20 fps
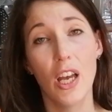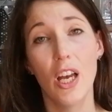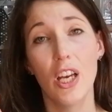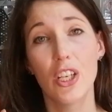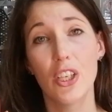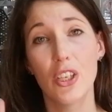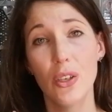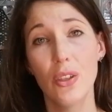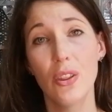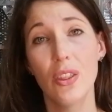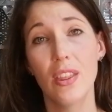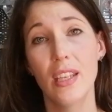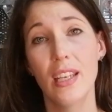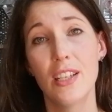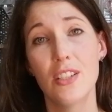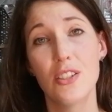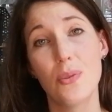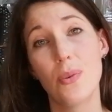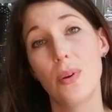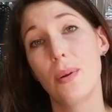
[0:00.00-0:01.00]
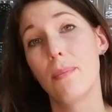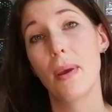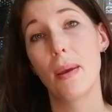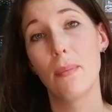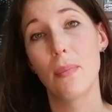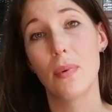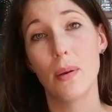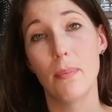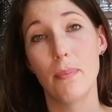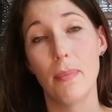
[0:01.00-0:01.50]
A good thing to
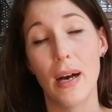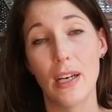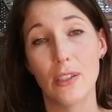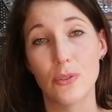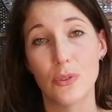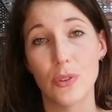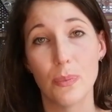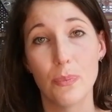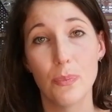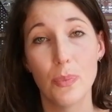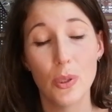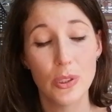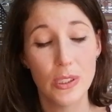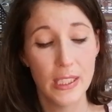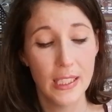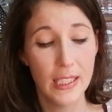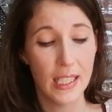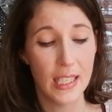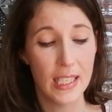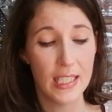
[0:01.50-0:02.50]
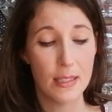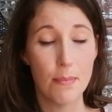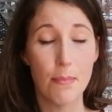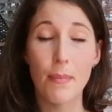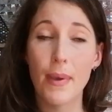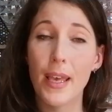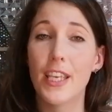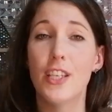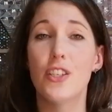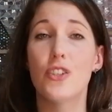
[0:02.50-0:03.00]
remember about repotting is
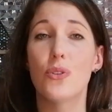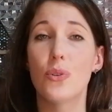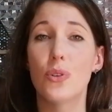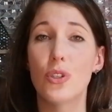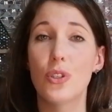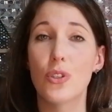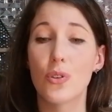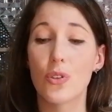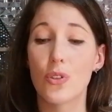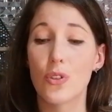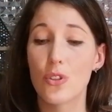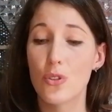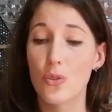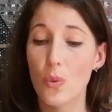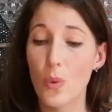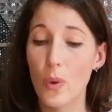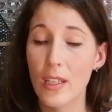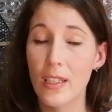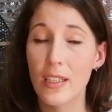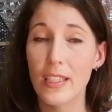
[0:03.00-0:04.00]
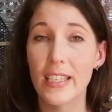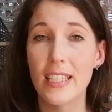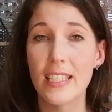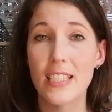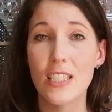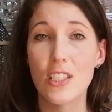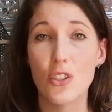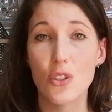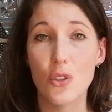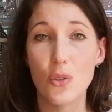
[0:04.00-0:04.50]
make sure your soil
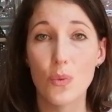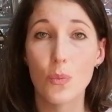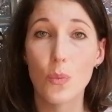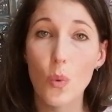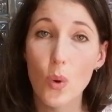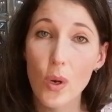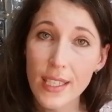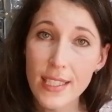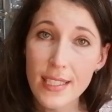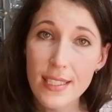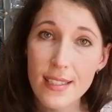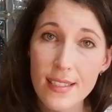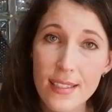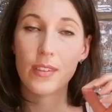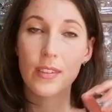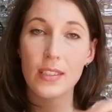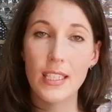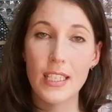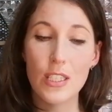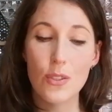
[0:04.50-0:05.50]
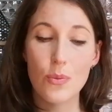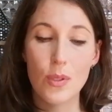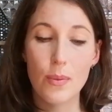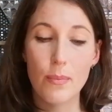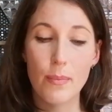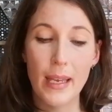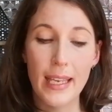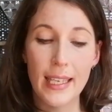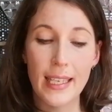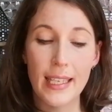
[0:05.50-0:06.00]
isn't too moist. This will
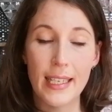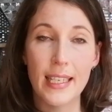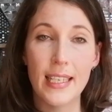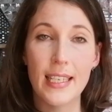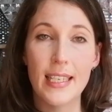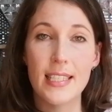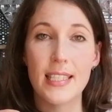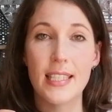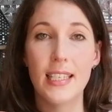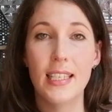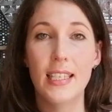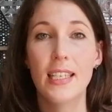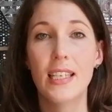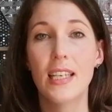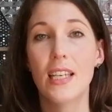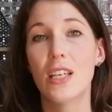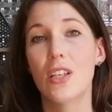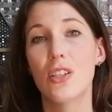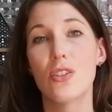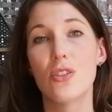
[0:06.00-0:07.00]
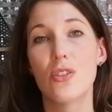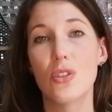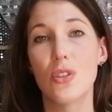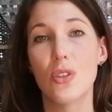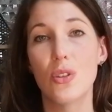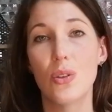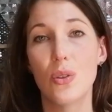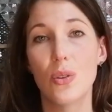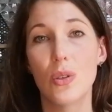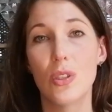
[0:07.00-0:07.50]
make it easy
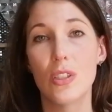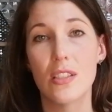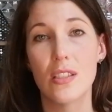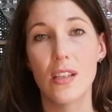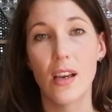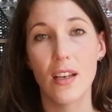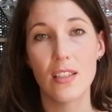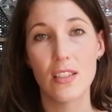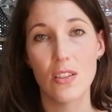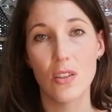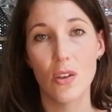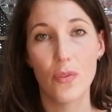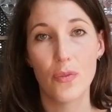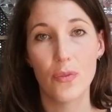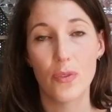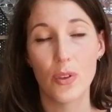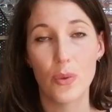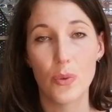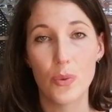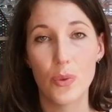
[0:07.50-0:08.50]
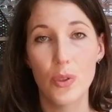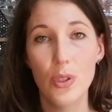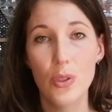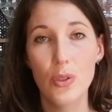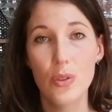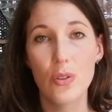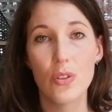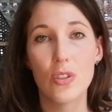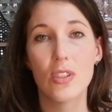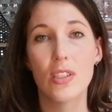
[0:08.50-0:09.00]
to dust off the
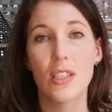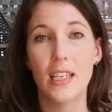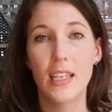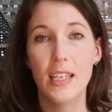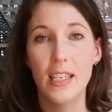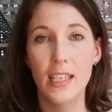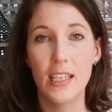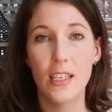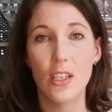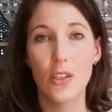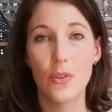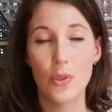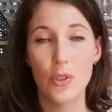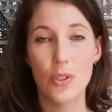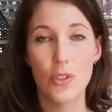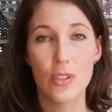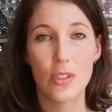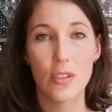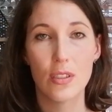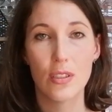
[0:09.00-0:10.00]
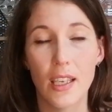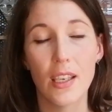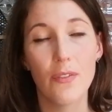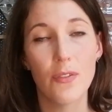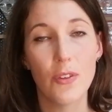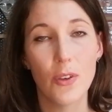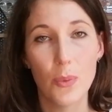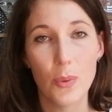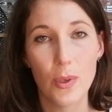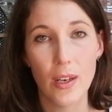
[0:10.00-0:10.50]
roots, clean the roots.
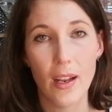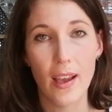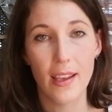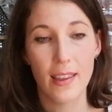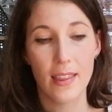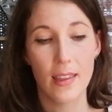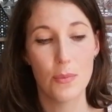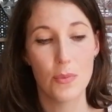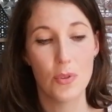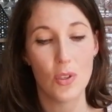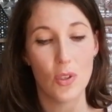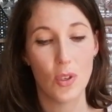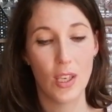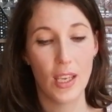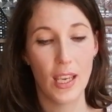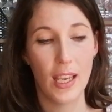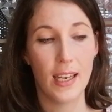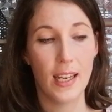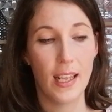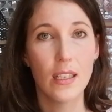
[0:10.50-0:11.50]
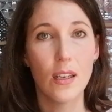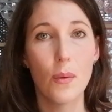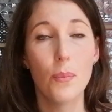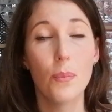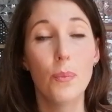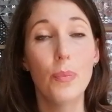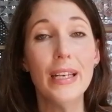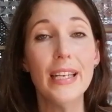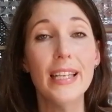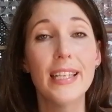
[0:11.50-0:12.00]
If you would like them to get
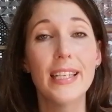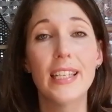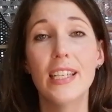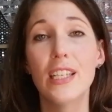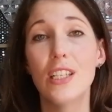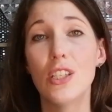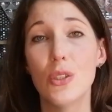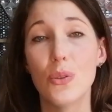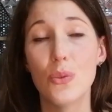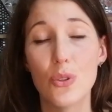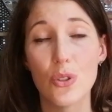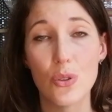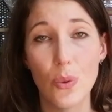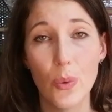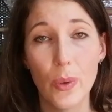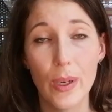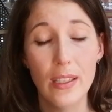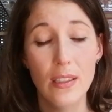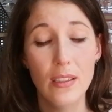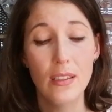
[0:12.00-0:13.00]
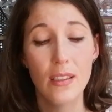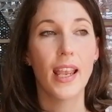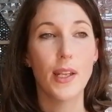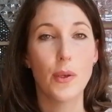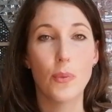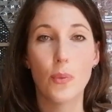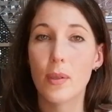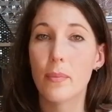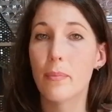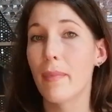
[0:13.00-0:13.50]
completely new soil,
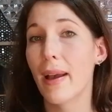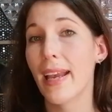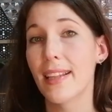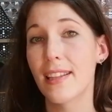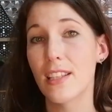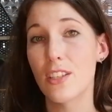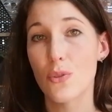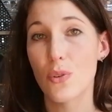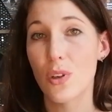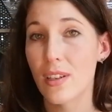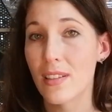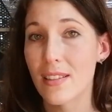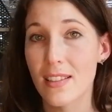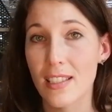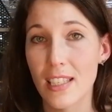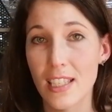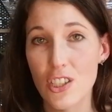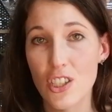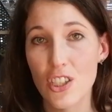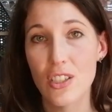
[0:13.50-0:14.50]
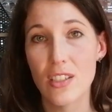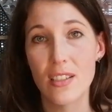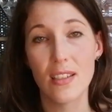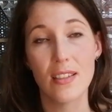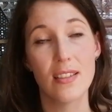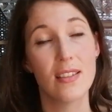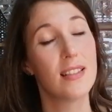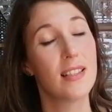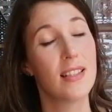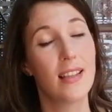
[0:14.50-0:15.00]
it will make the transition
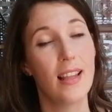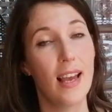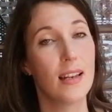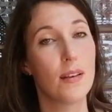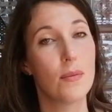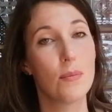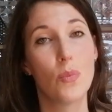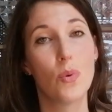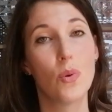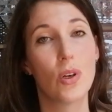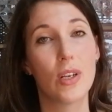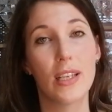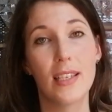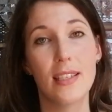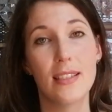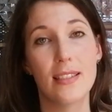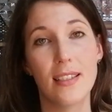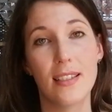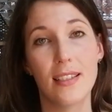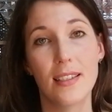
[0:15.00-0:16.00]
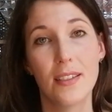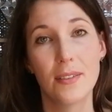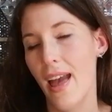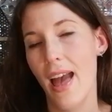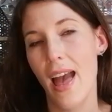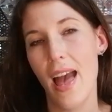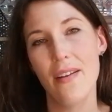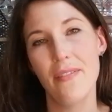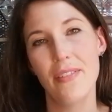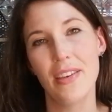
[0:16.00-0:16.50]
just that more easy.
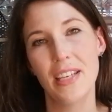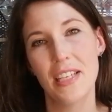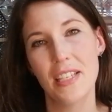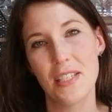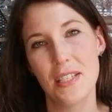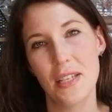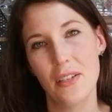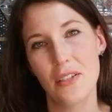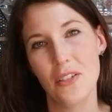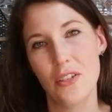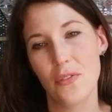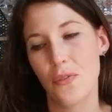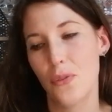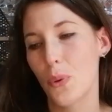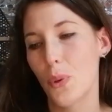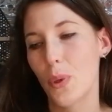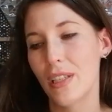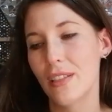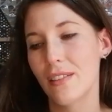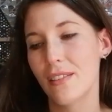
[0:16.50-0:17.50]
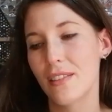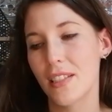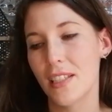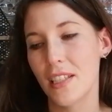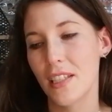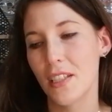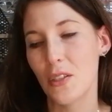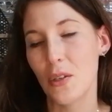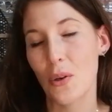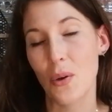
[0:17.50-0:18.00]
Having a touch of
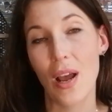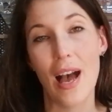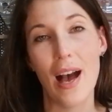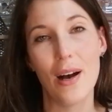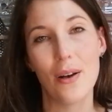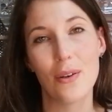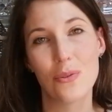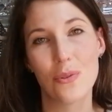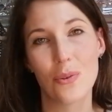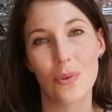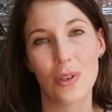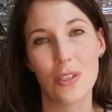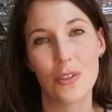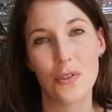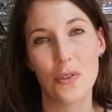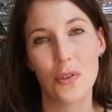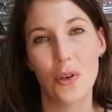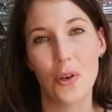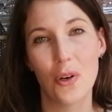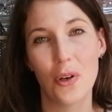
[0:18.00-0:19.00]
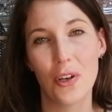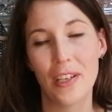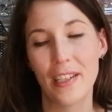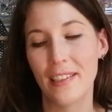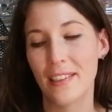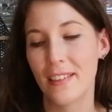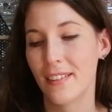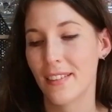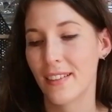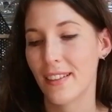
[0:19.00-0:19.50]
royalty in your house or in your
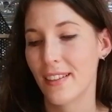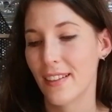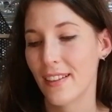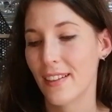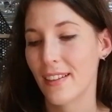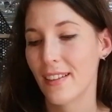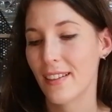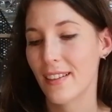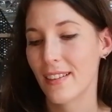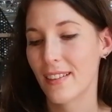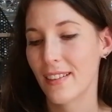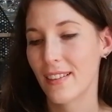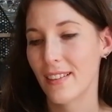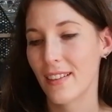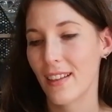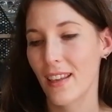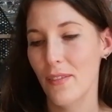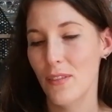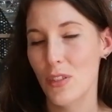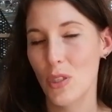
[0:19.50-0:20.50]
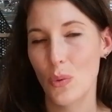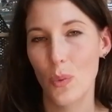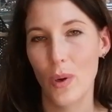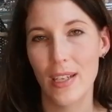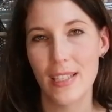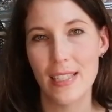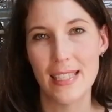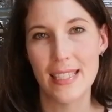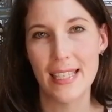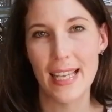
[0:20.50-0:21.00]
garden gives a
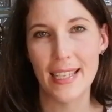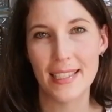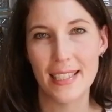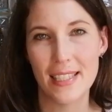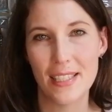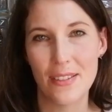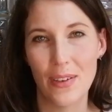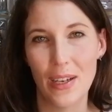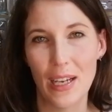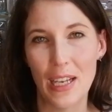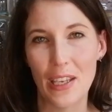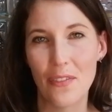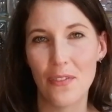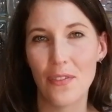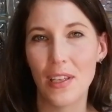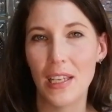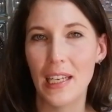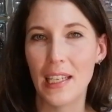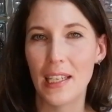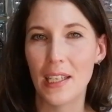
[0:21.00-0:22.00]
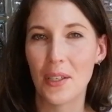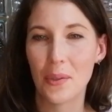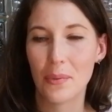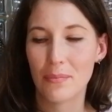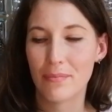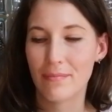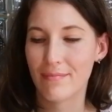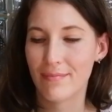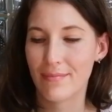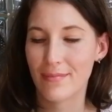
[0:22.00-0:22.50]
quite satisfying feeling.
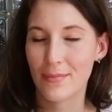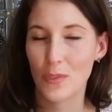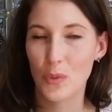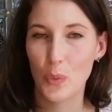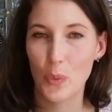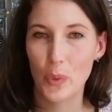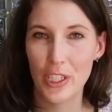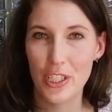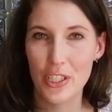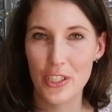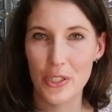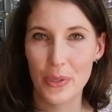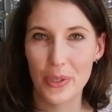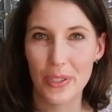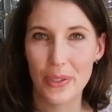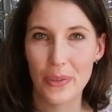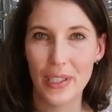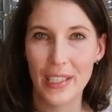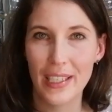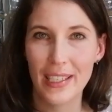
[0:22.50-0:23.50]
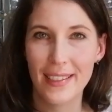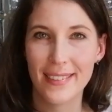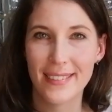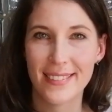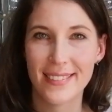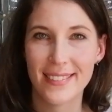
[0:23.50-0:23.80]
Wouldn't you agree?